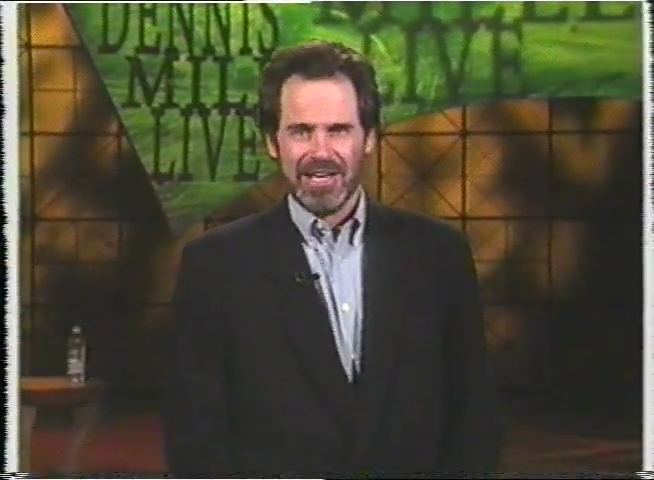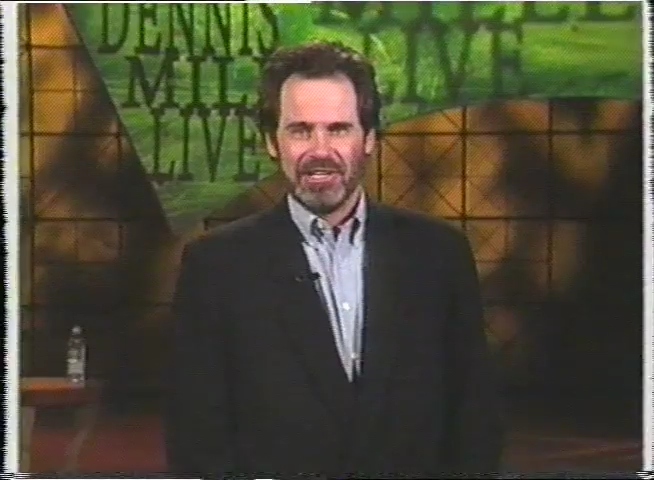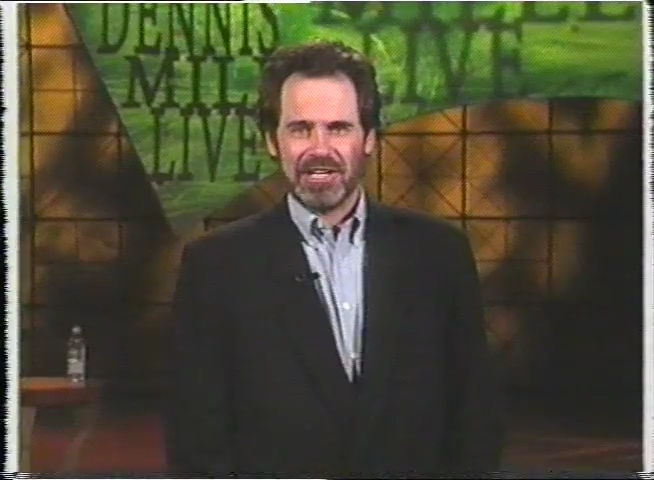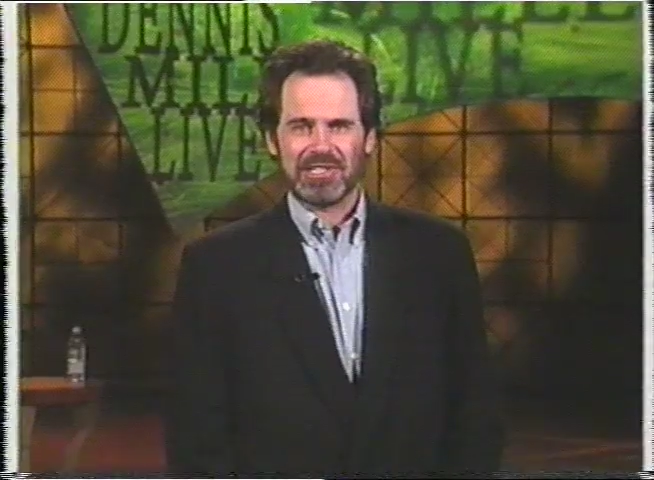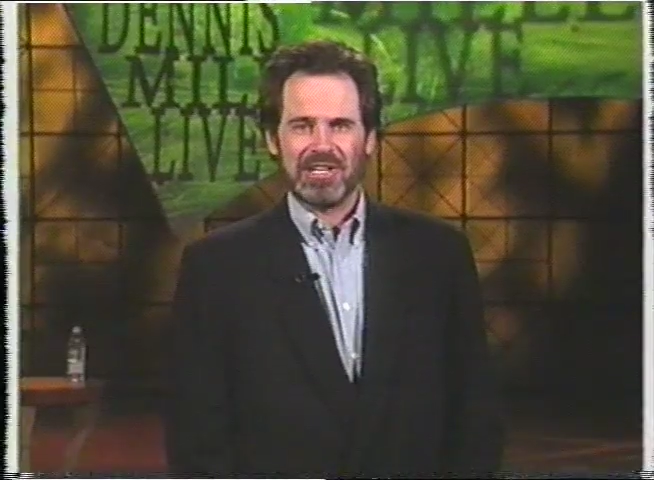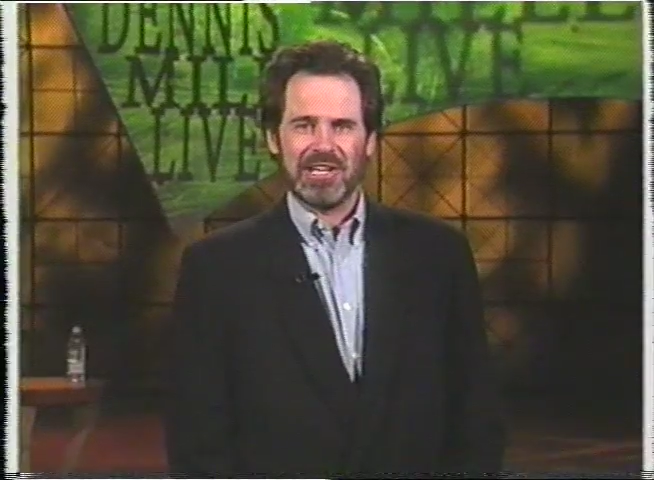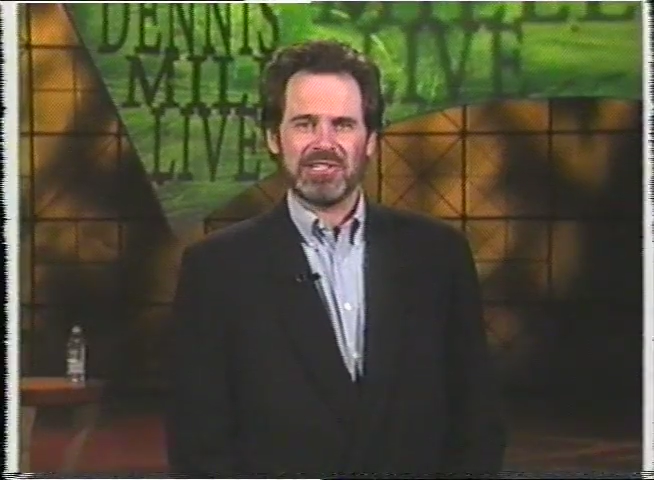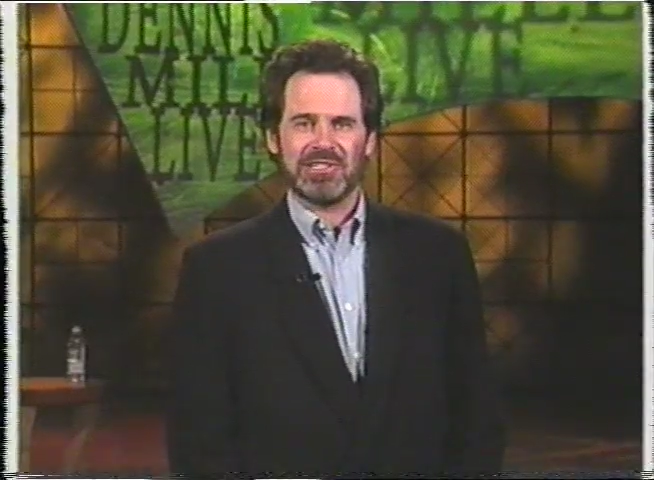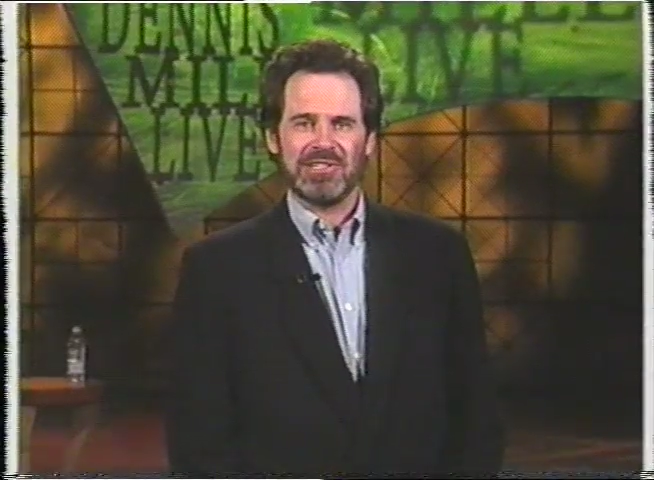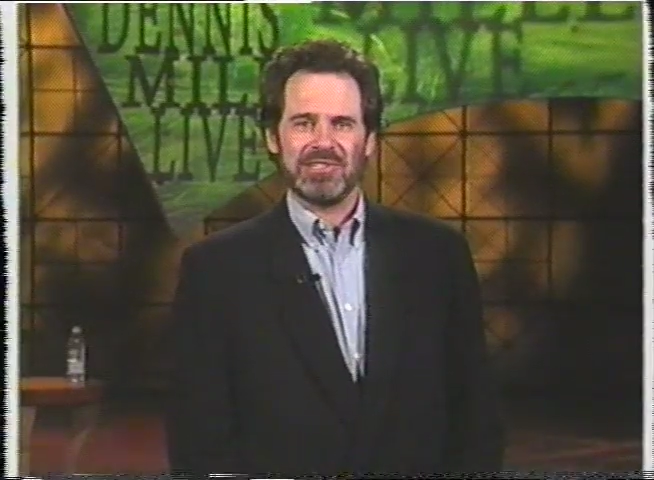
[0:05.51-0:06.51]
next
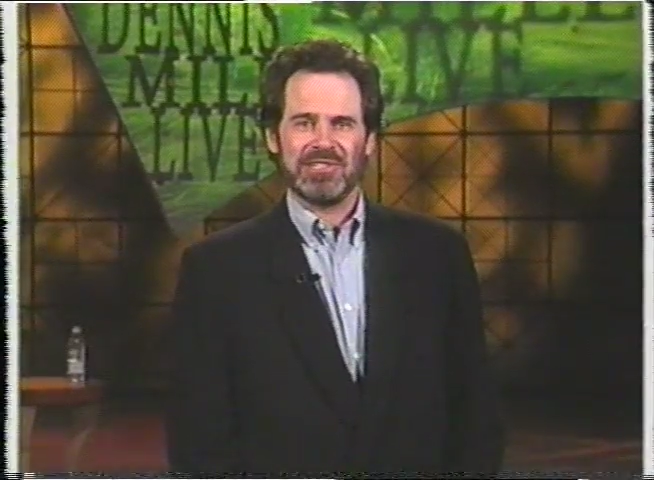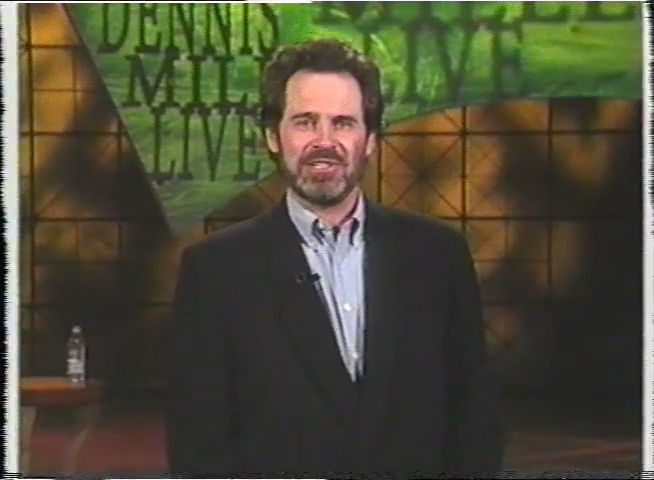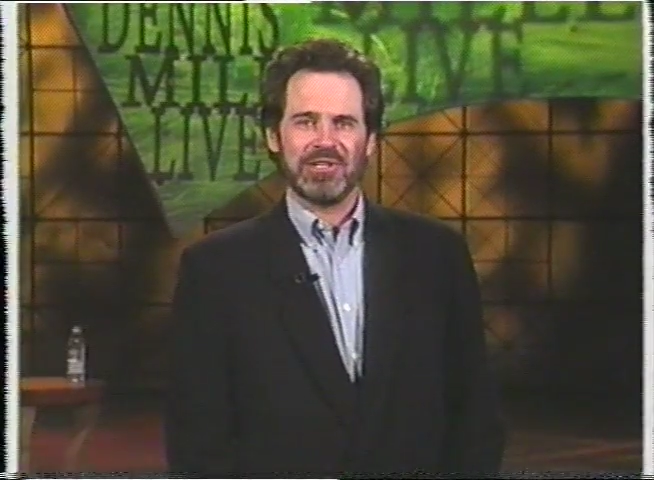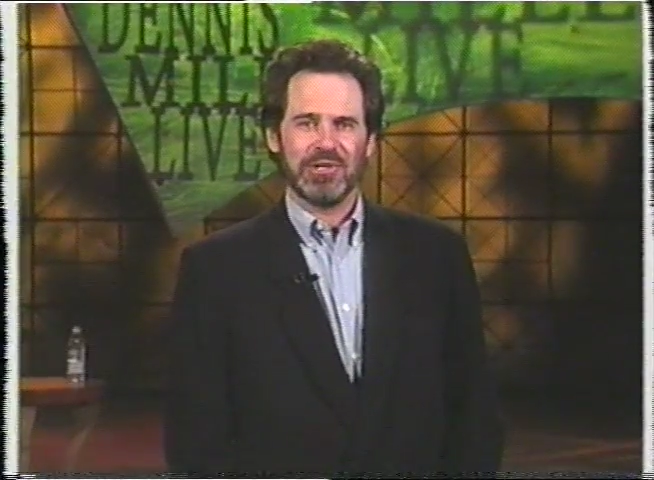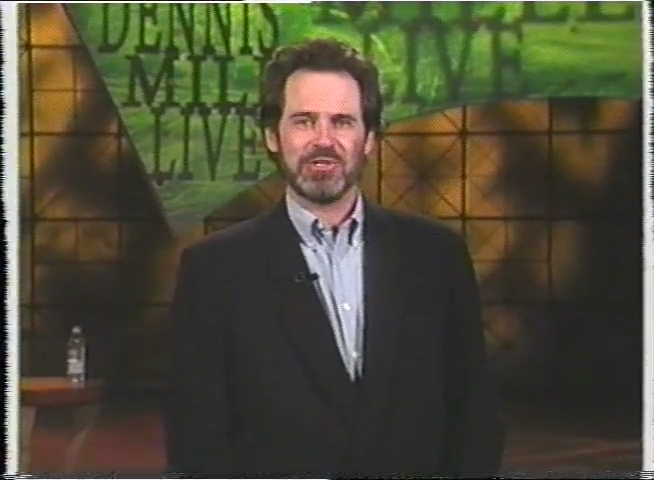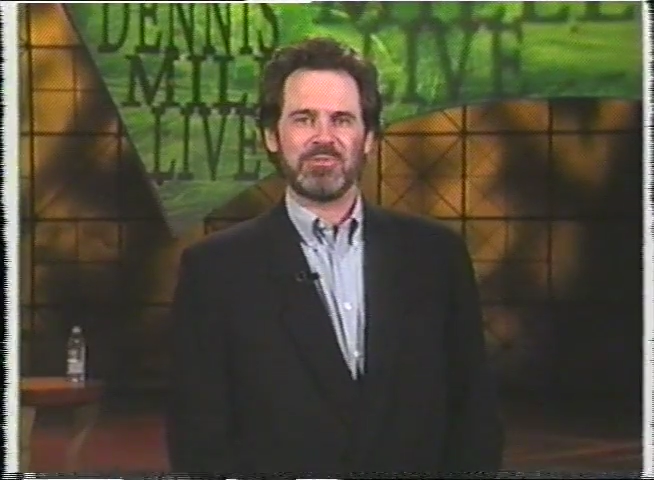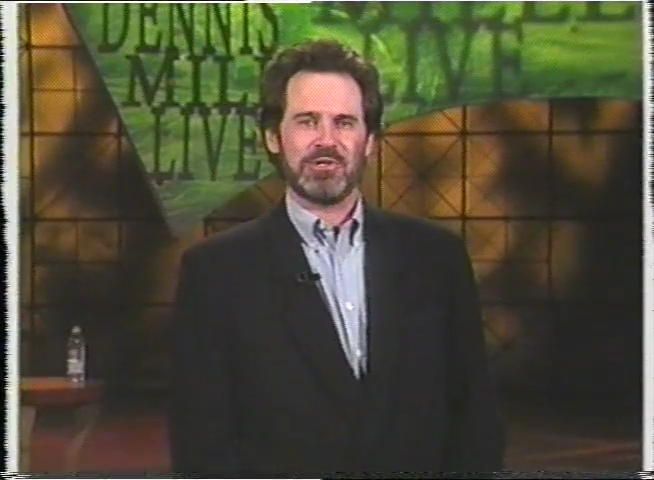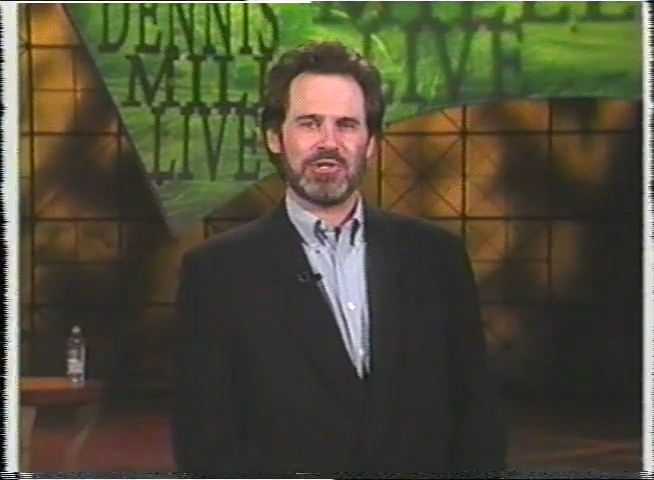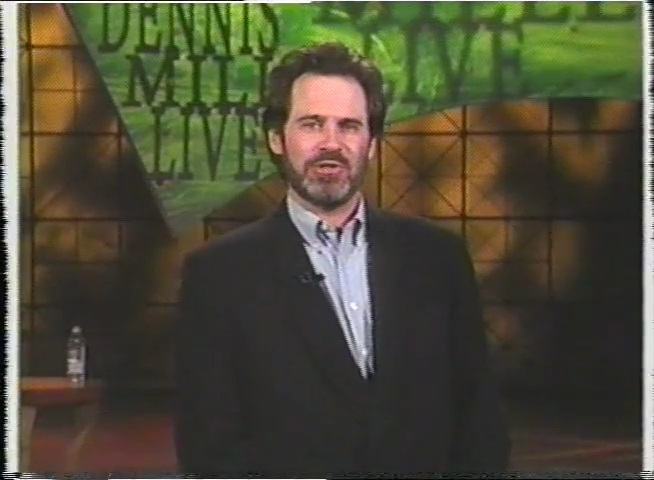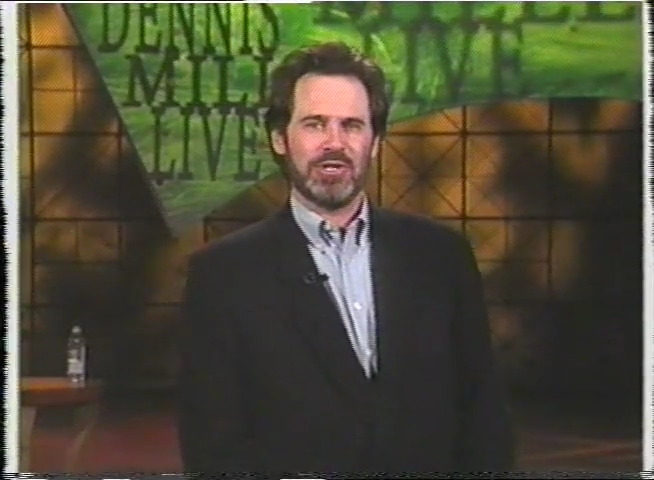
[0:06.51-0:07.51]
guest is in close personal